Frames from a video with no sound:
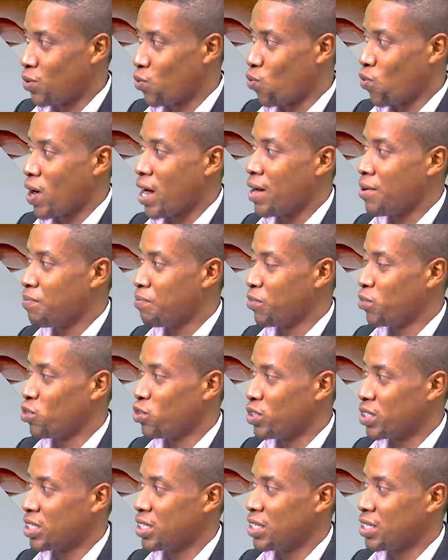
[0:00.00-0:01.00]
Why I'm
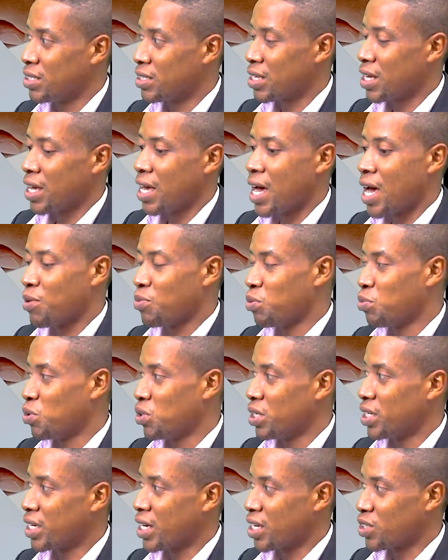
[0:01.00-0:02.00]
using this
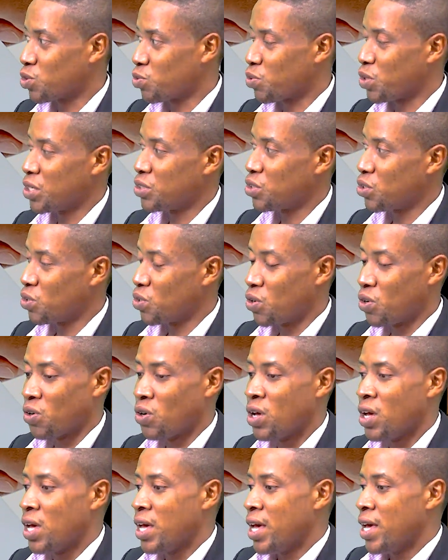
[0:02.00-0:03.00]
hyperbolic expression
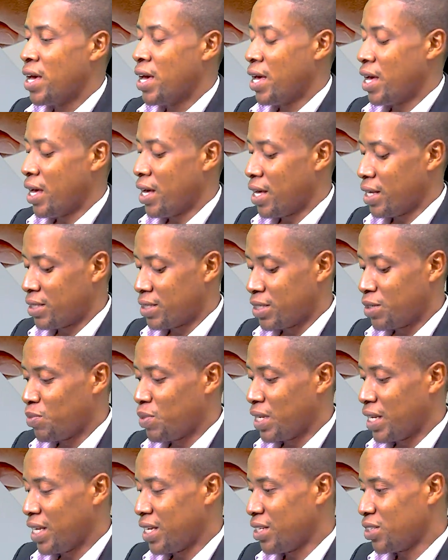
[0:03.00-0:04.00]
or
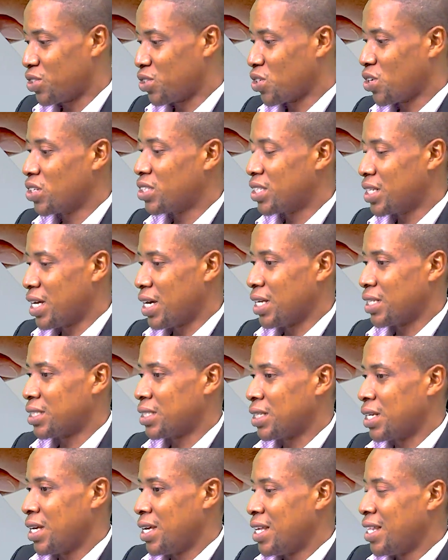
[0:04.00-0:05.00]
simile is such
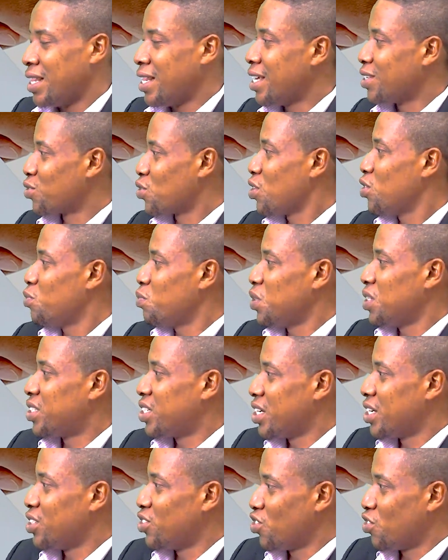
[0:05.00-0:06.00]
that there's going to be
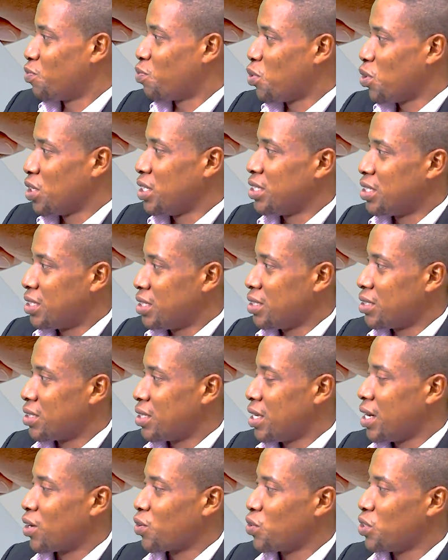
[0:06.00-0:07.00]
change of policies.
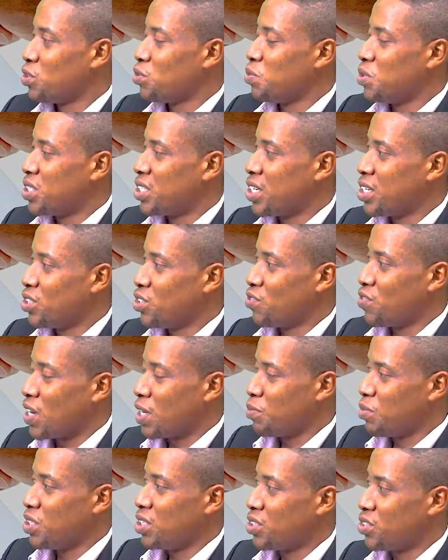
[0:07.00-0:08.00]
There are going to be change of
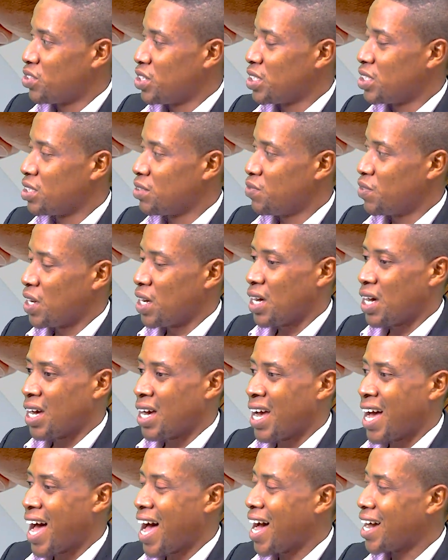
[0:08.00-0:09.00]
administrative
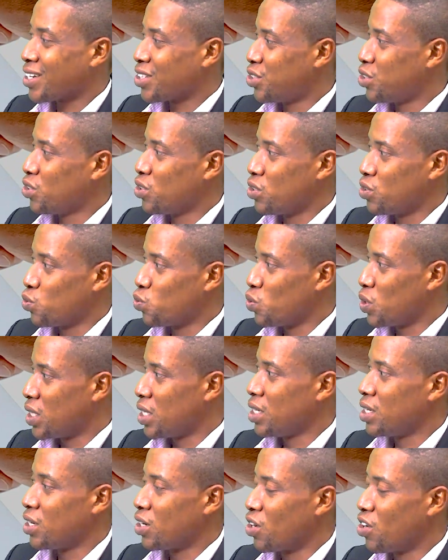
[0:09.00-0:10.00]
actions
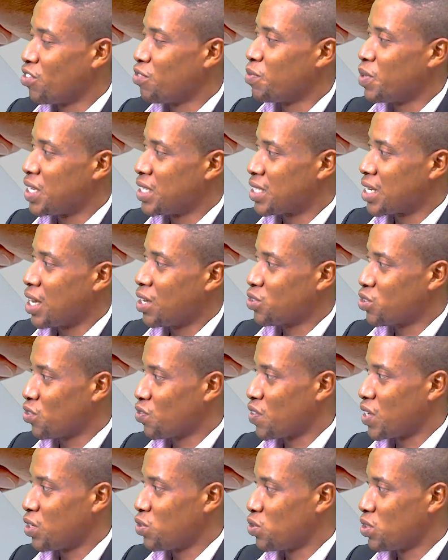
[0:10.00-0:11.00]
within the government house
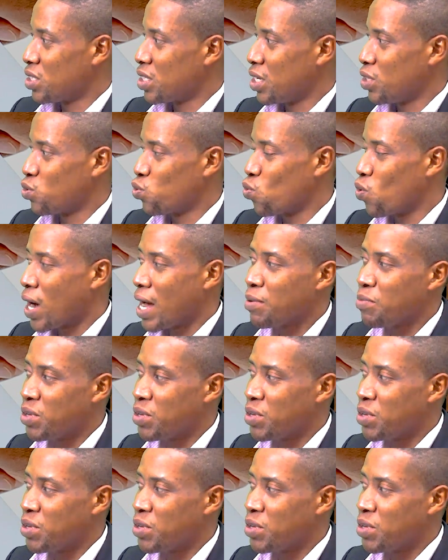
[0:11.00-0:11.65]
of Edo State. Why?